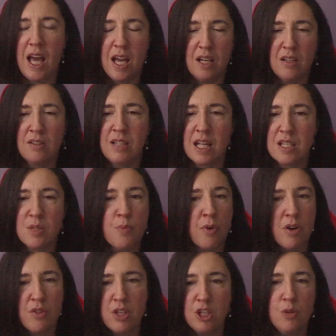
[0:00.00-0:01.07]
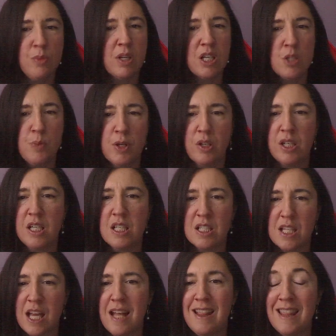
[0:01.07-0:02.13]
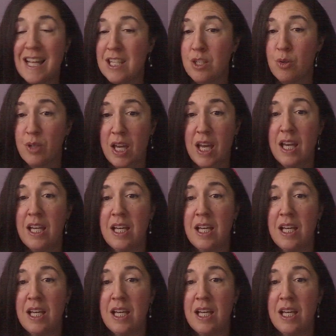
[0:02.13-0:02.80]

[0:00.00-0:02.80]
and that's part of the human experience, and that's okay.